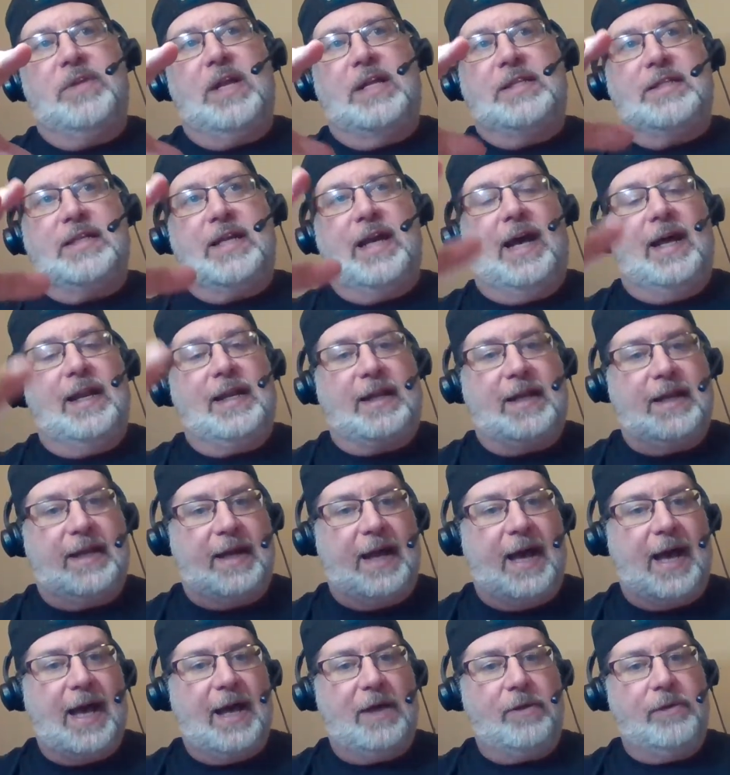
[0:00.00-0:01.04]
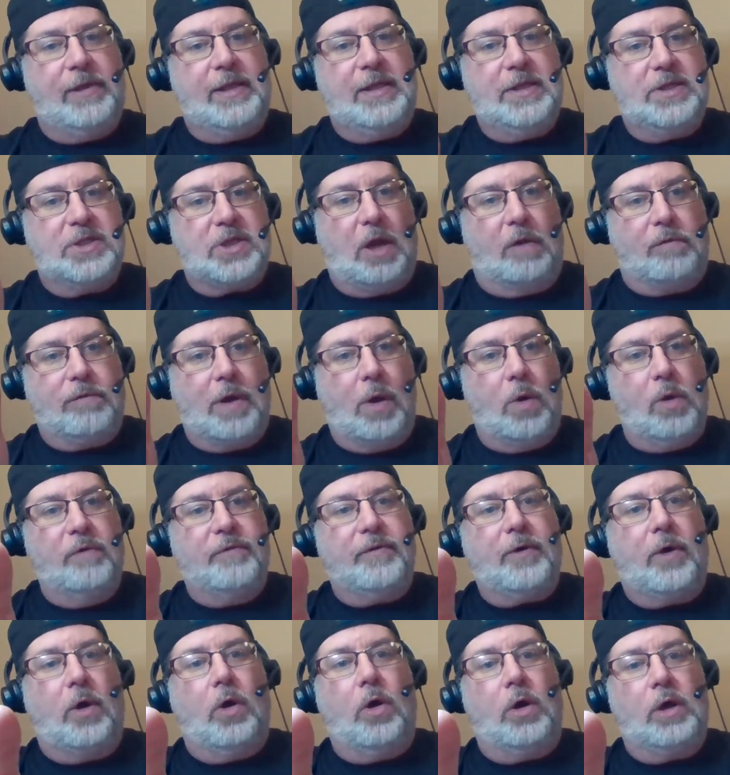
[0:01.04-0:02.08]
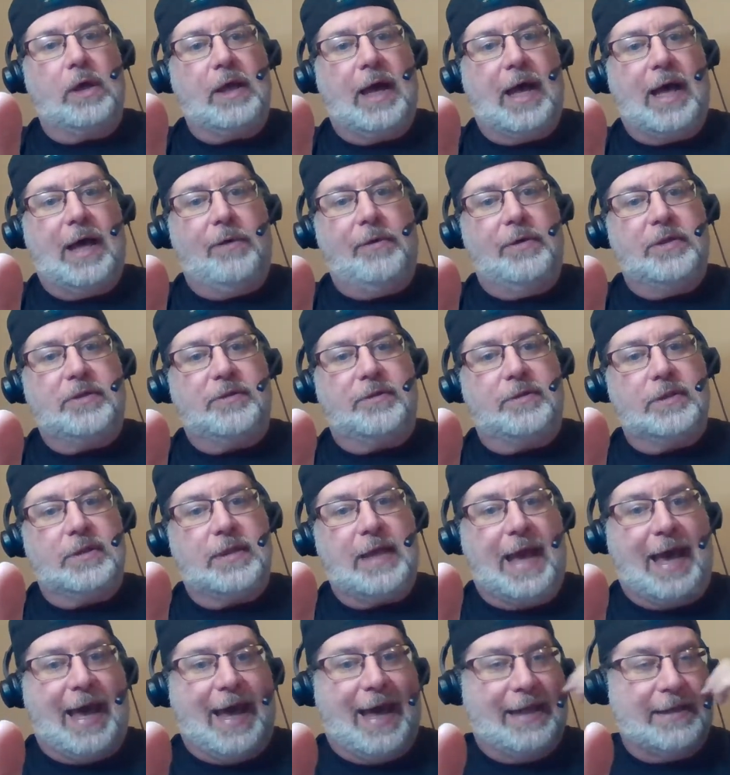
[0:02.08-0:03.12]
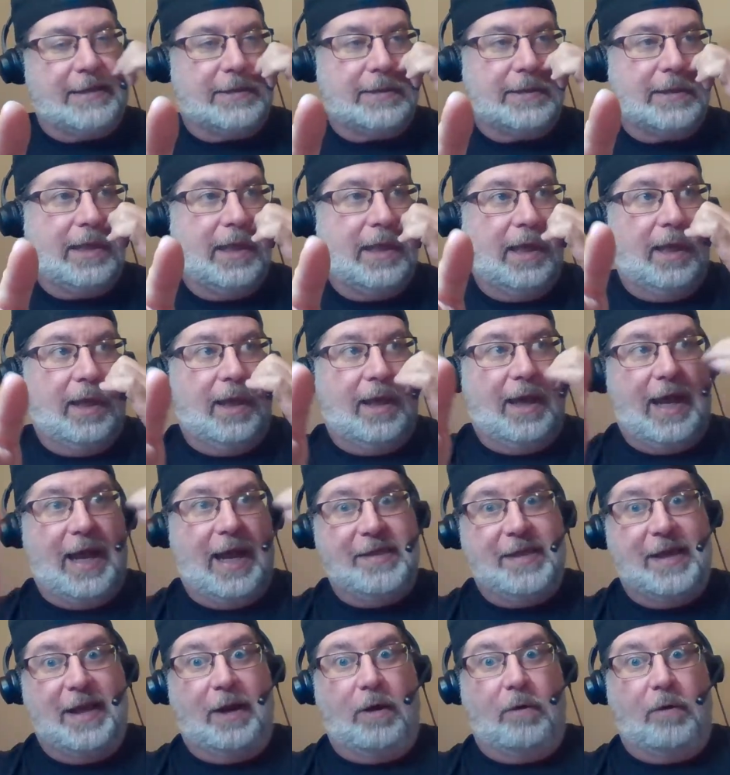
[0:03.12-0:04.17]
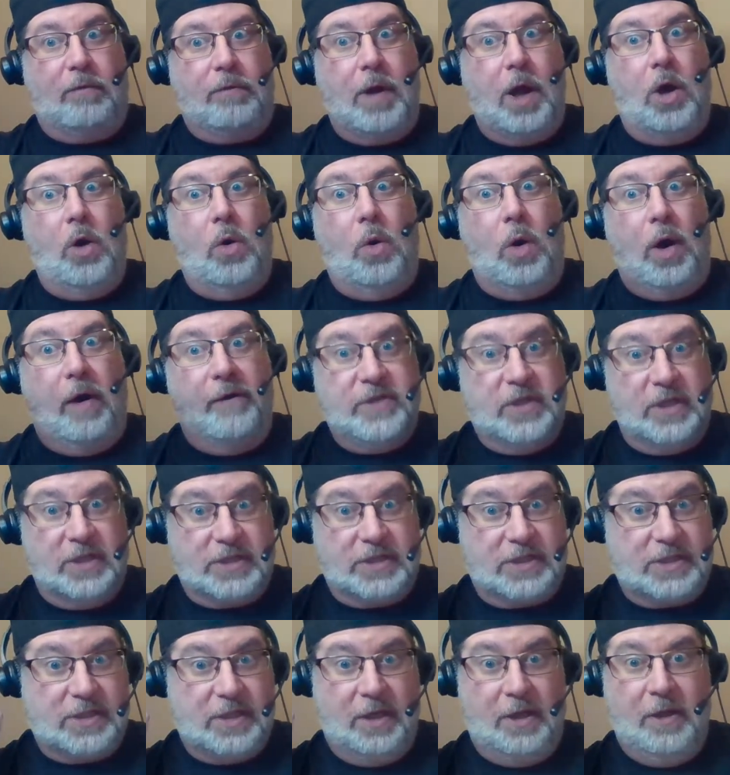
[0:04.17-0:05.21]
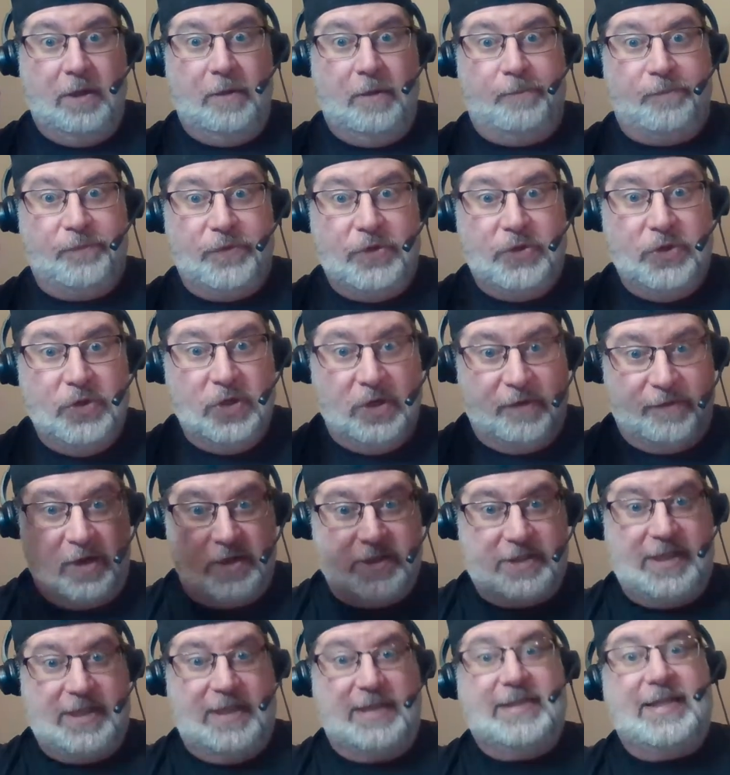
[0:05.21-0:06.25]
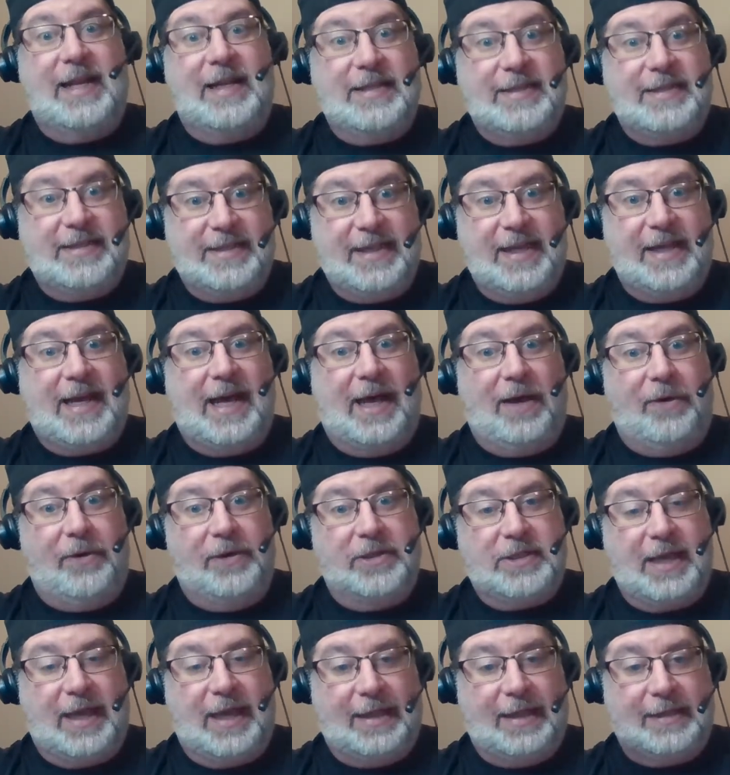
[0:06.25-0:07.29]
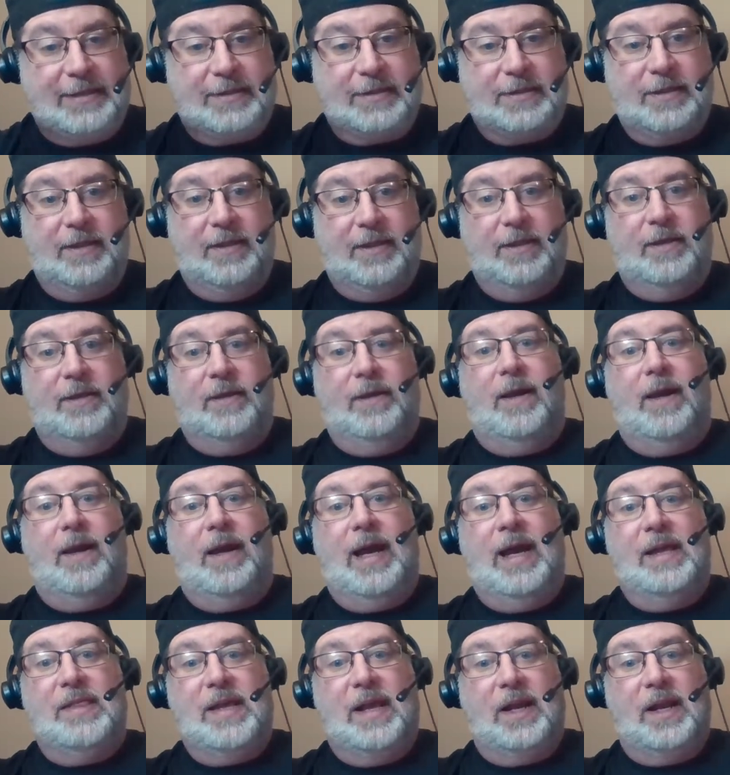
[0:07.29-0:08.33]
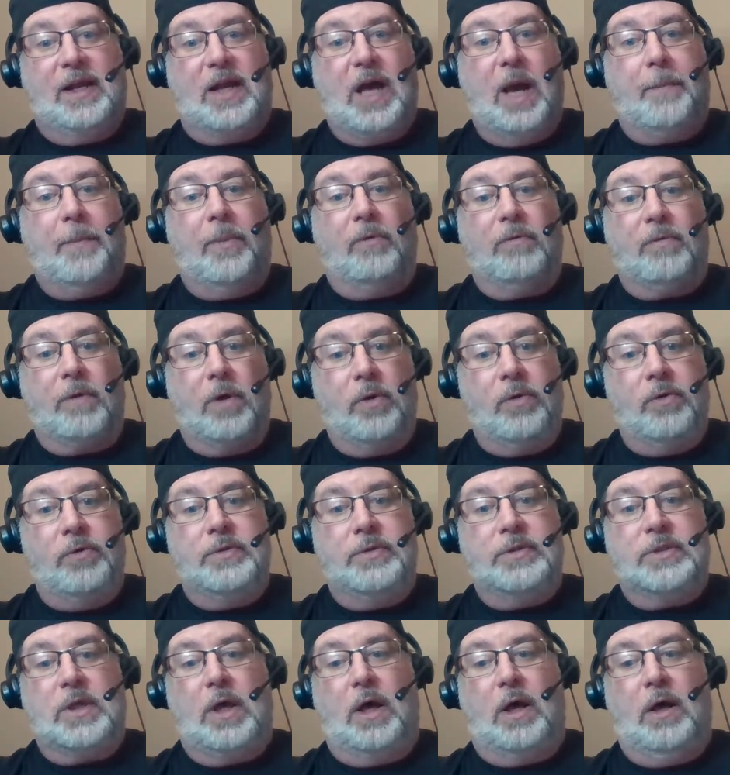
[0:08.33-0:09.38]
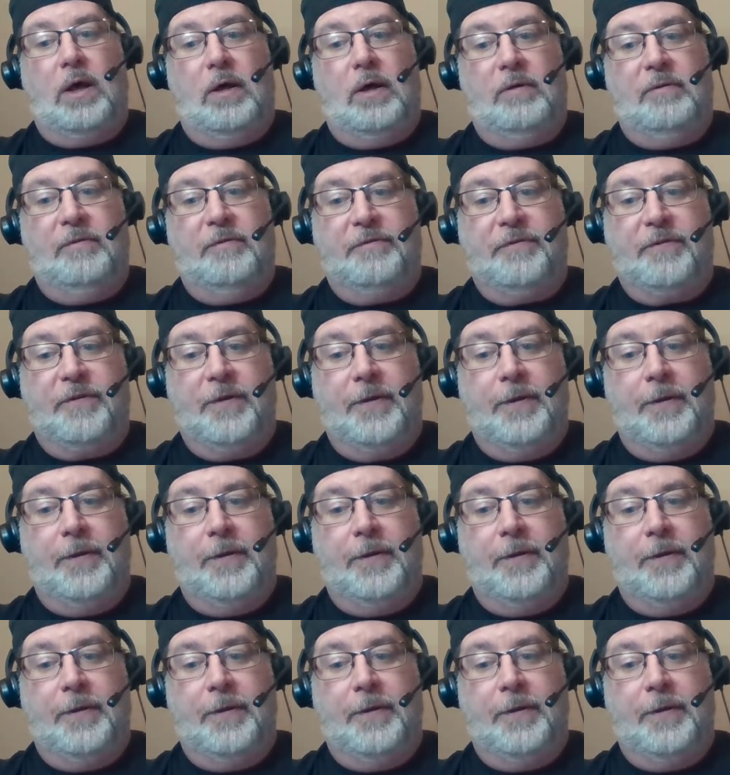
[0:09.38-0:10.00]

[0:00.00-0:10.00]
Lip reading: that's got a row of all college hats, and then a row of just University of Tennessee college hats, and then a couple rows of